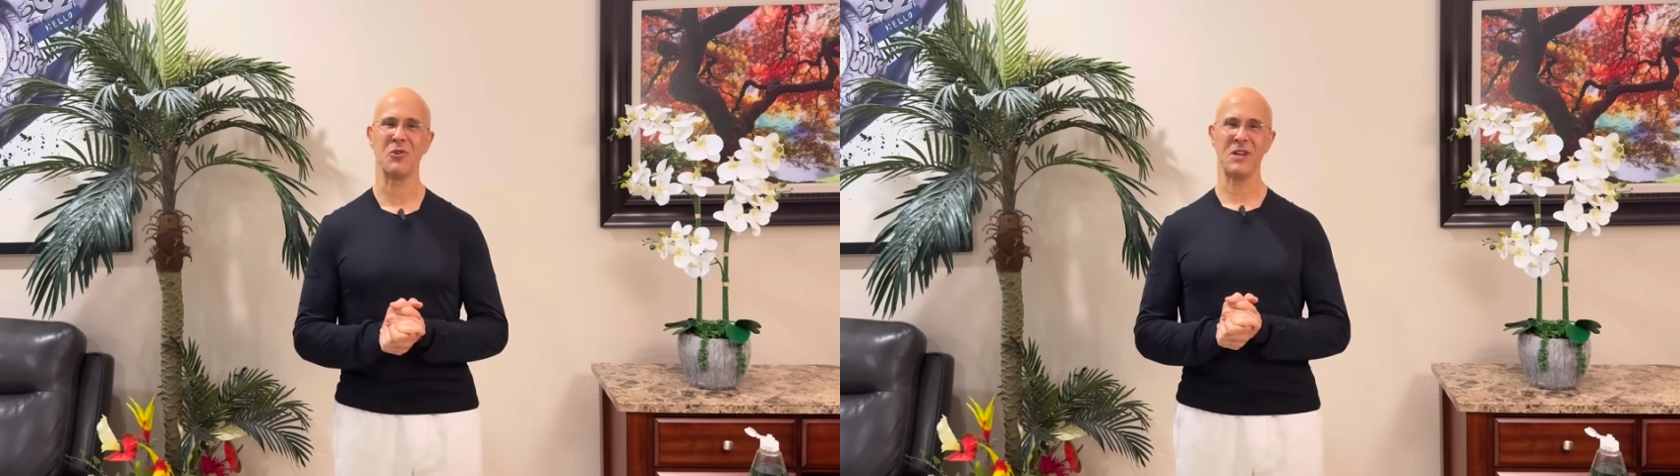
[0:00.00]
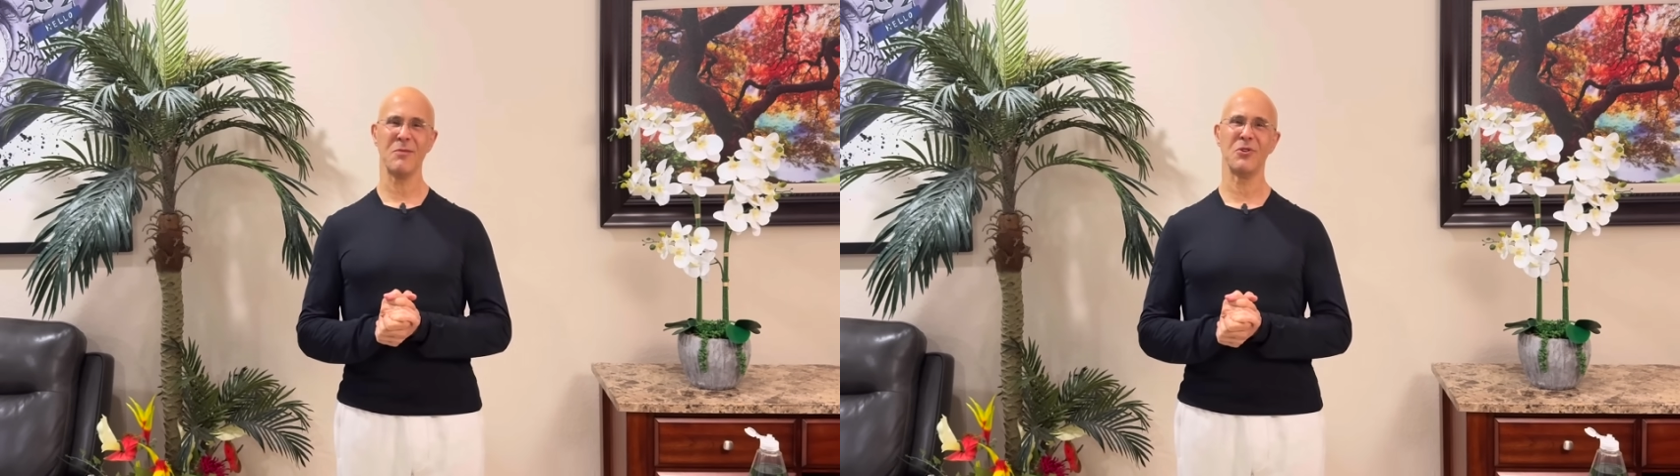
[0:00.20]

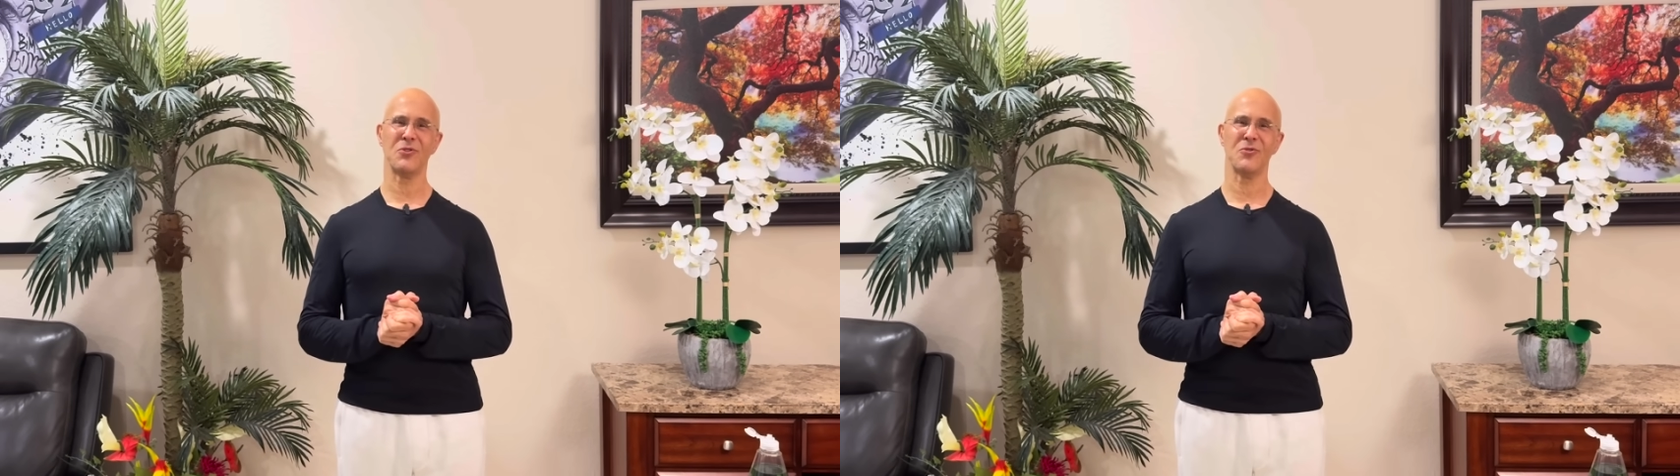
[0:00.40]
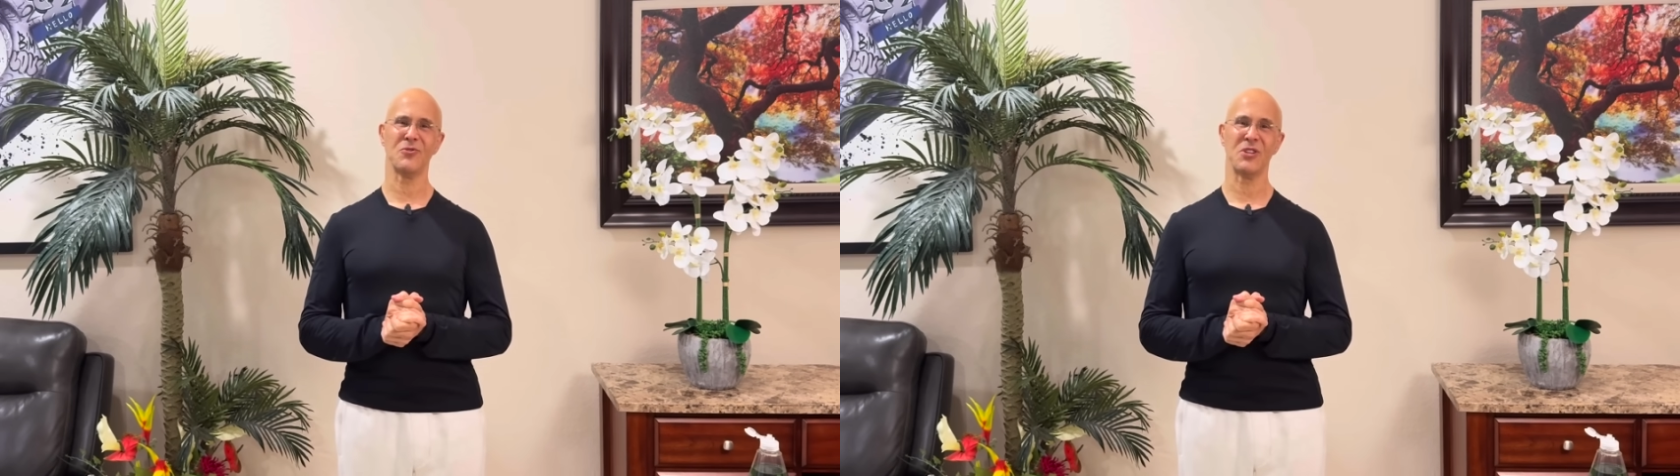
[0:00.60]

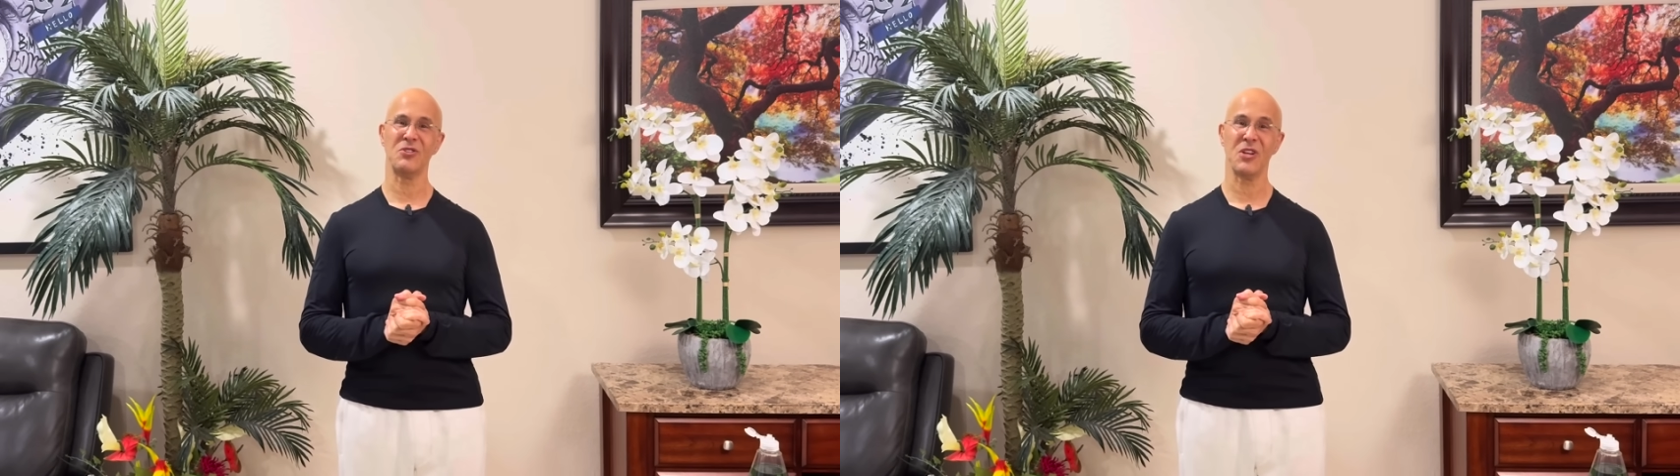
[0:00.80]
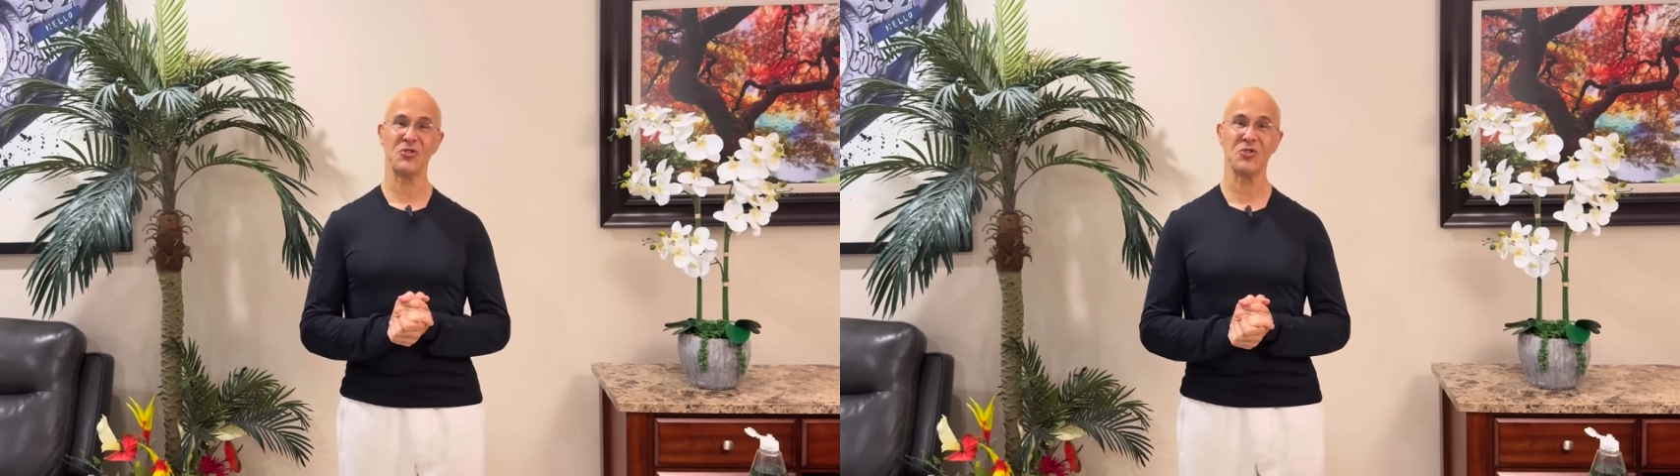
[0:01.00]
chemicals and
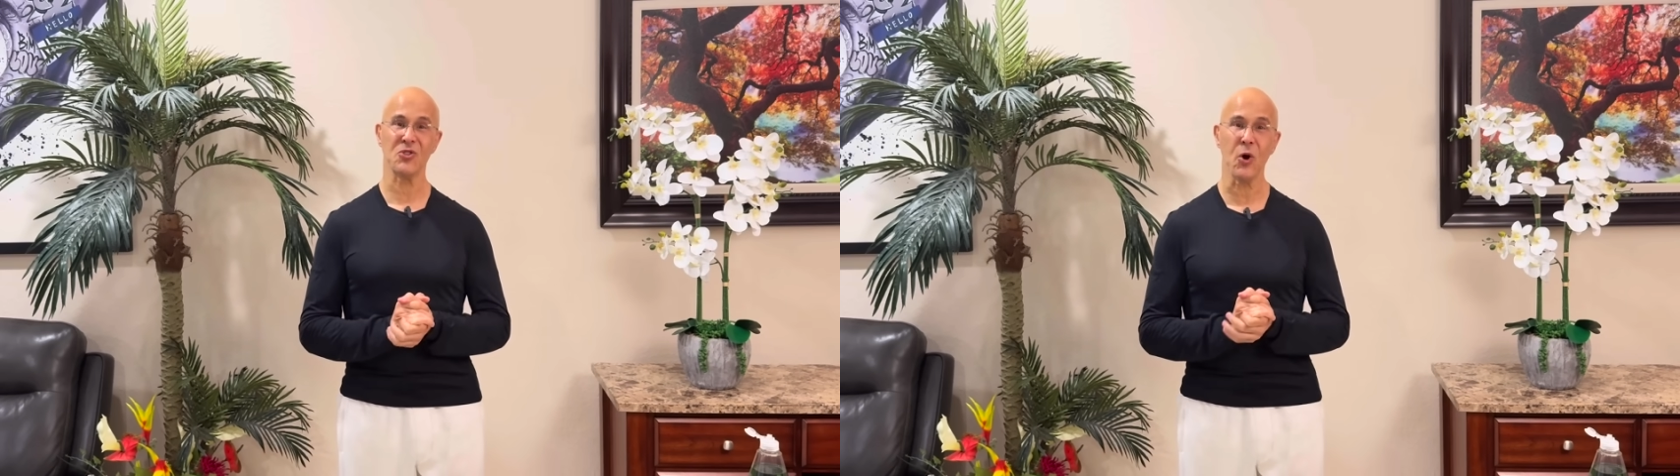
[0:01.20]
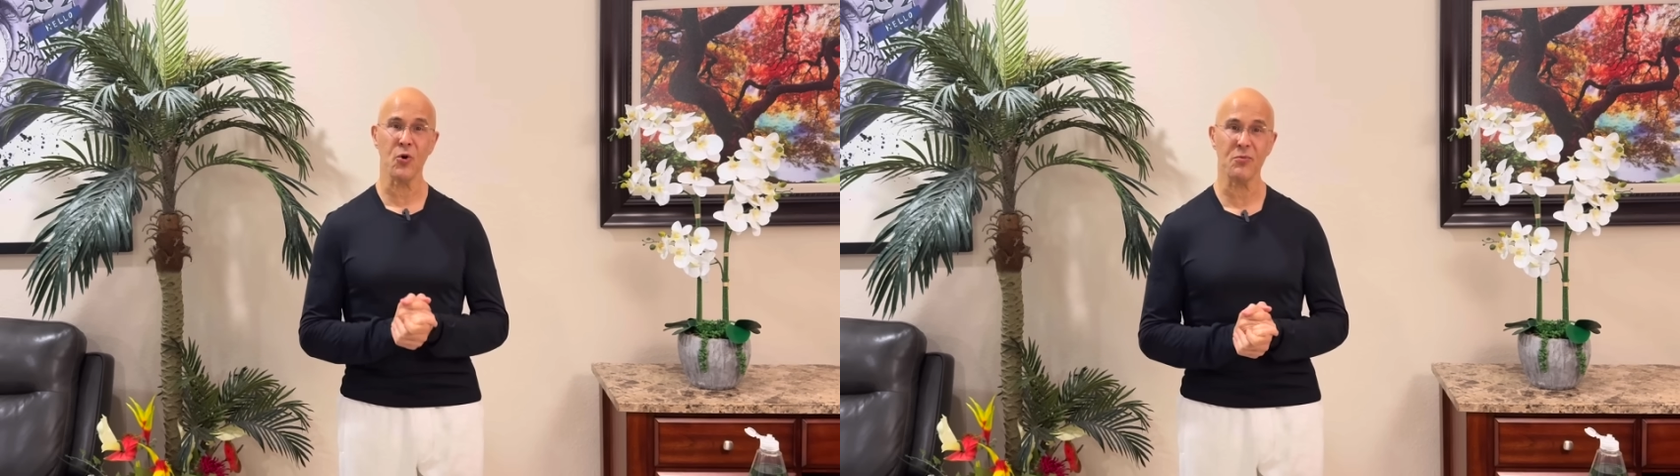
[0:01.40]
dish
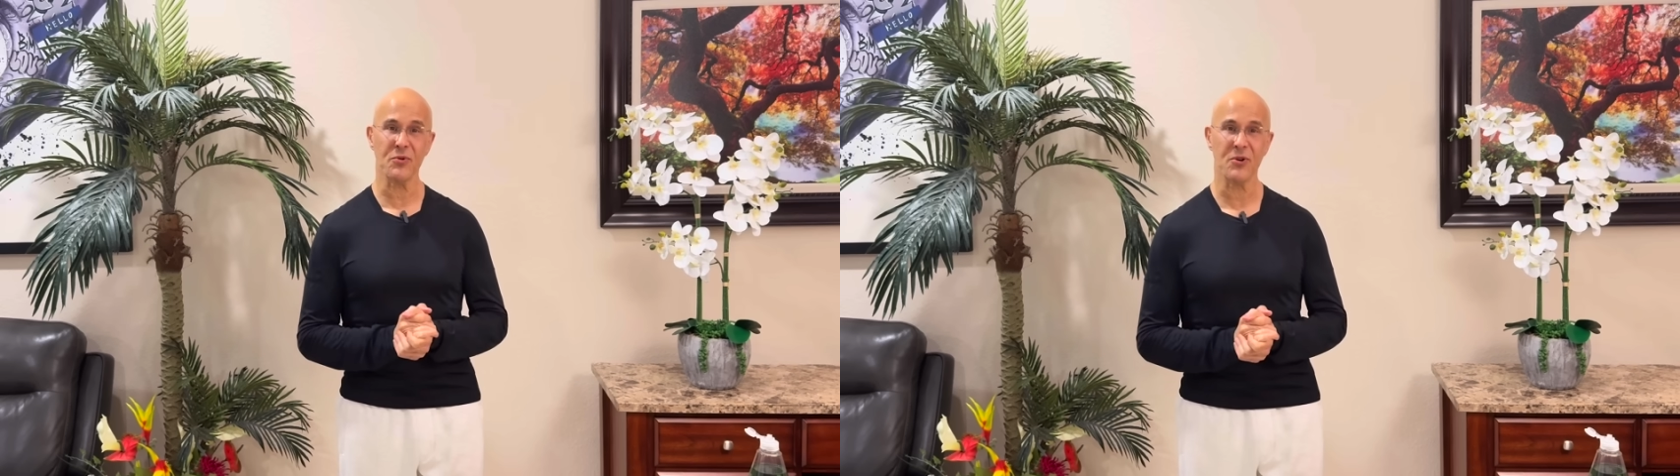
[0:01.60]
soap.